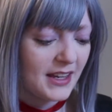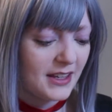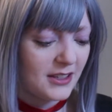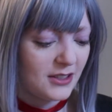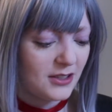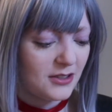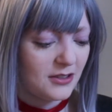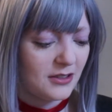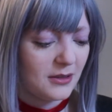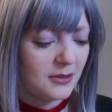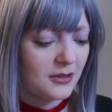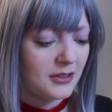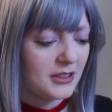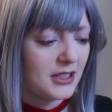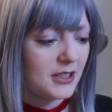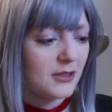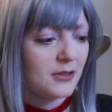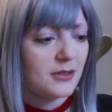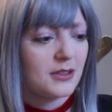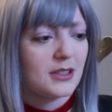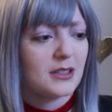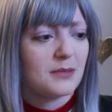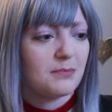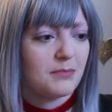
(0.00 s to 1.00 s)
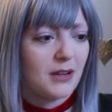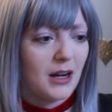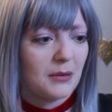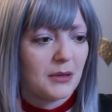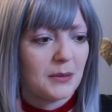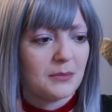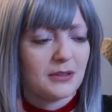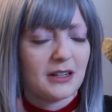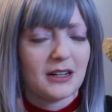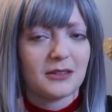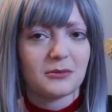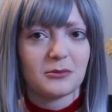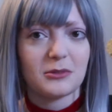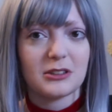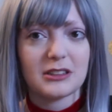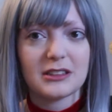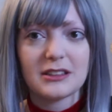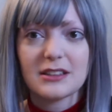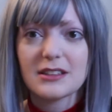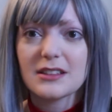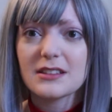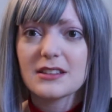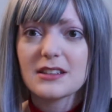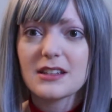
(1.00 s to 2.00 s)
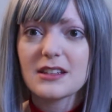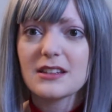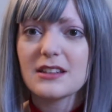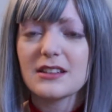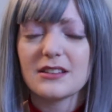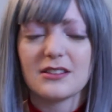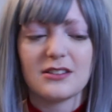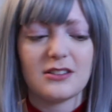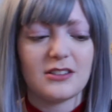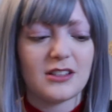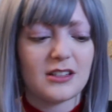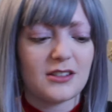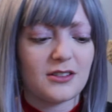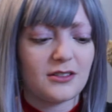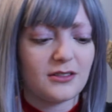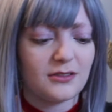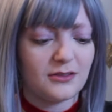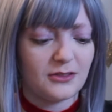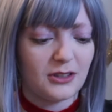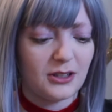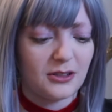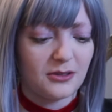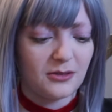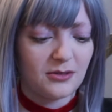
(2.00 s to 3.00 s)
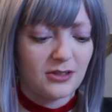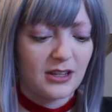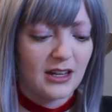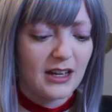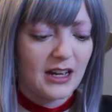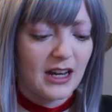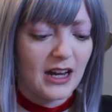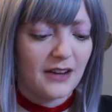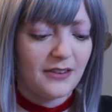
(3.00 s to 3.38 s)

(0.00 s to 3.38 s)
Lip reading: So I'm going to use this Bobbi Brown one. This is in Desert Rose.